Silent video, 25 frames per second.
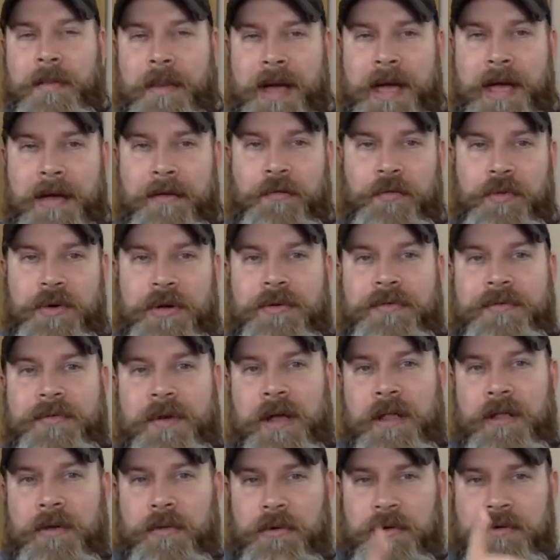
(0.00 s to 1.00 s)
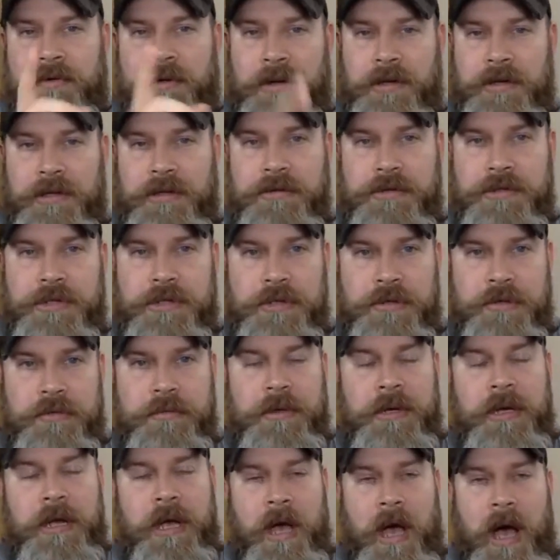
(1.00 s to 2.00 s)
I have real followers on YouTube.
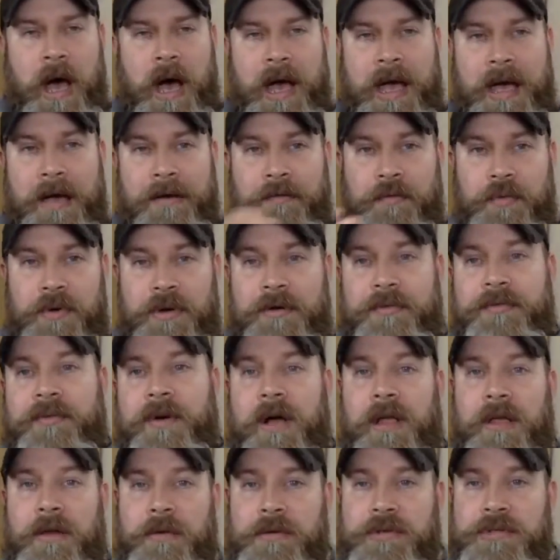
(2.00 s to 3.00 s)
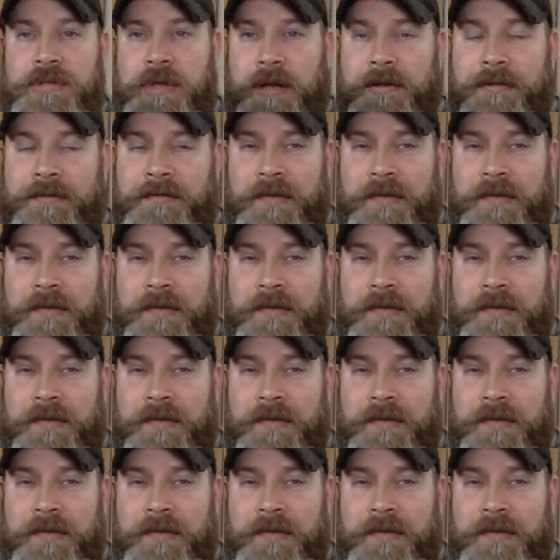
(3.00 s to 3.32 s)
I have real followers on